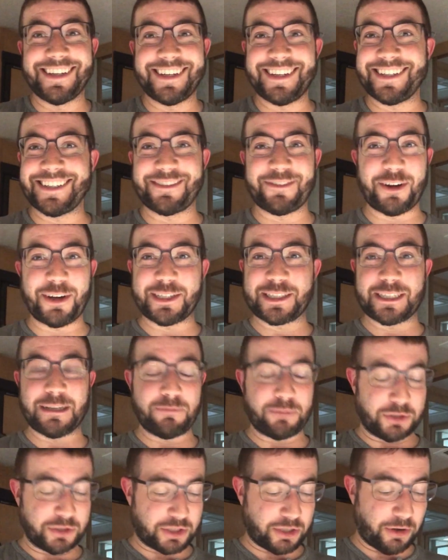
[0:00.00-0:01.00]
It's very
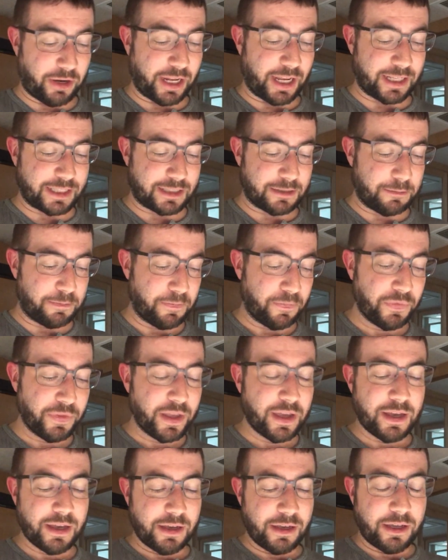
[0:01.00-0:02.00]
simple. So I got
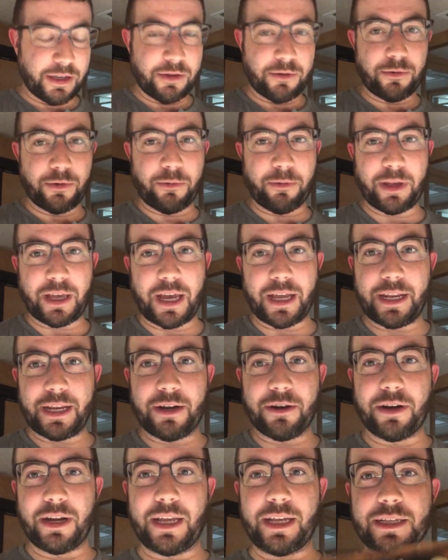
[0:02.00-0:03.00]
what we got
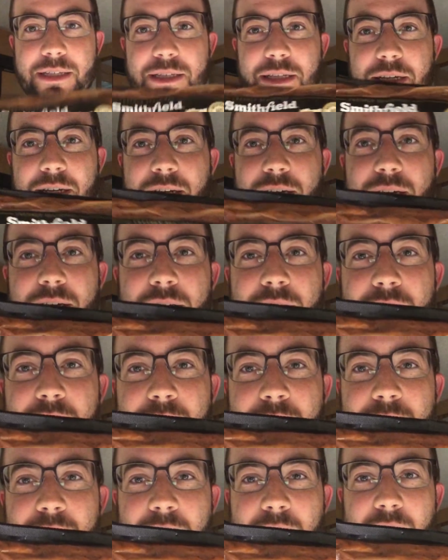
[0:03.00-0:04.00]
here is,
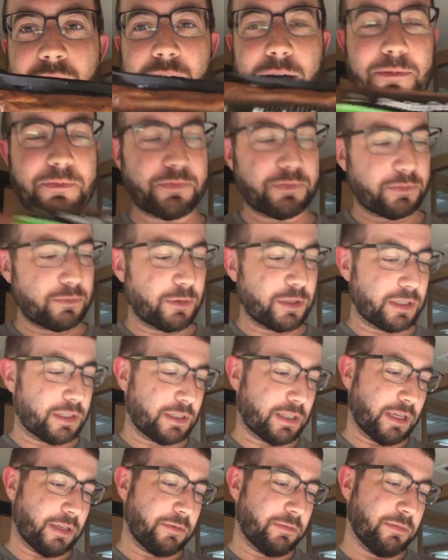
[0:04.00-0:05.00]
what does
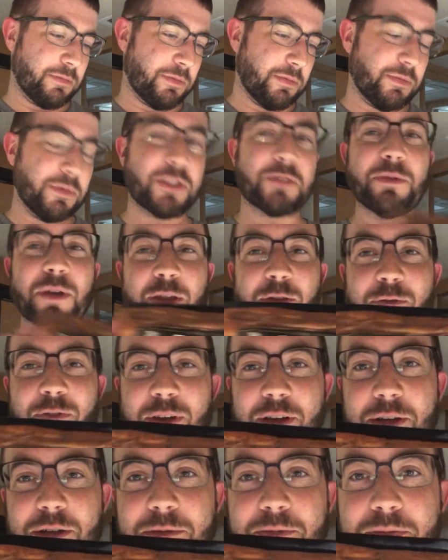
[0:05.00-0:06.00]
it say?
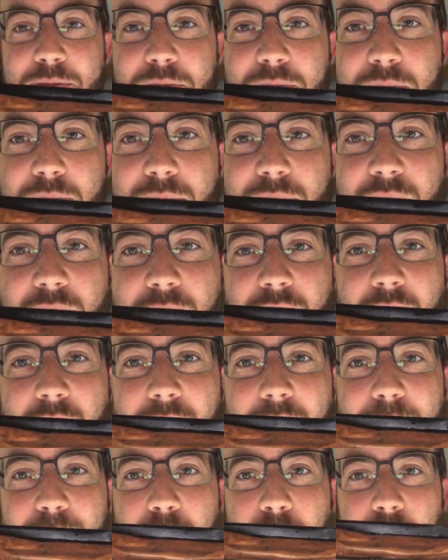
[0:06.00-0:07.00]
Smithfield
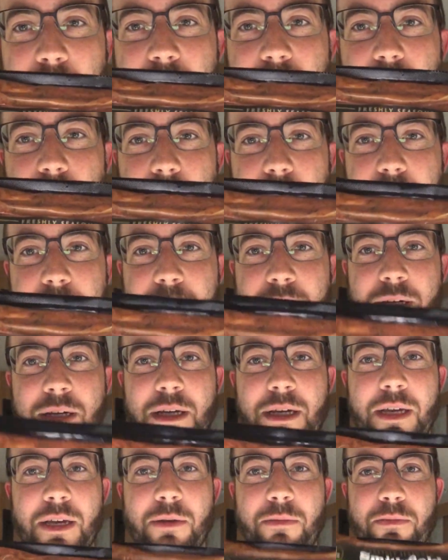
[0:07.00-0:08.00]
pork loin,
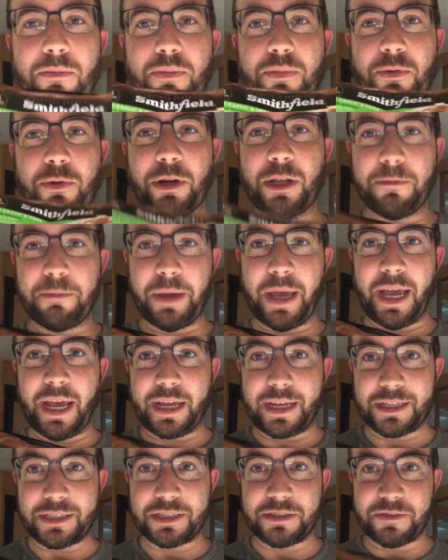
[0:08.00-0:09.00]

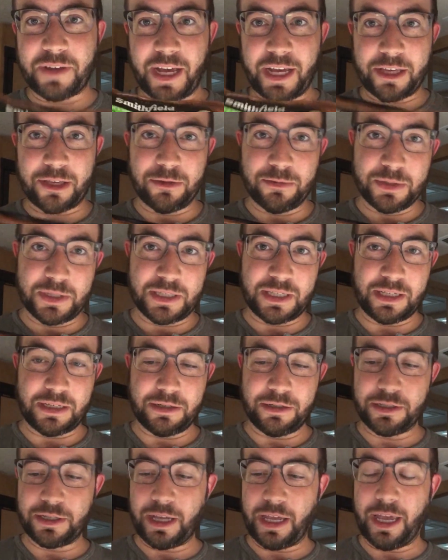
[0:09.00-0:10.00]
pre-packaged, vacuum
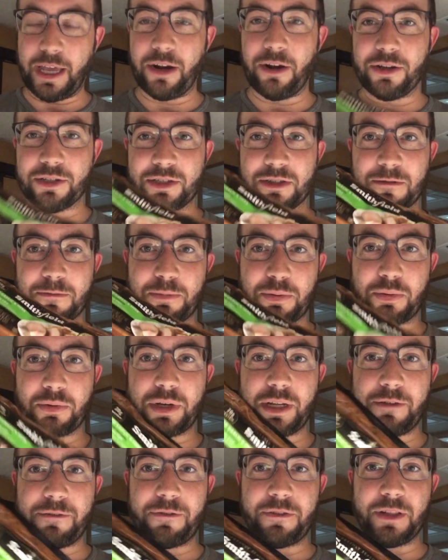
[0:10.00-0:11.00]
sealed, and also
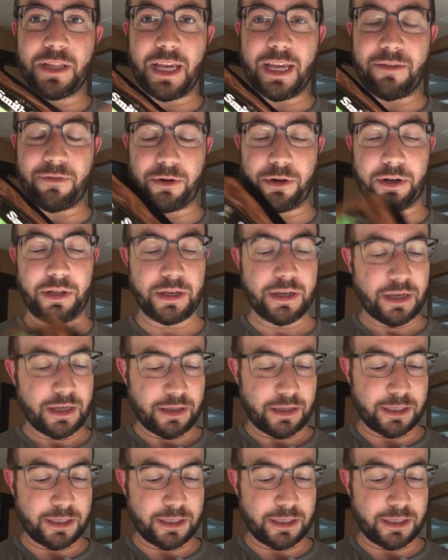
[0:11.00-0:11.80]
pre-flavored.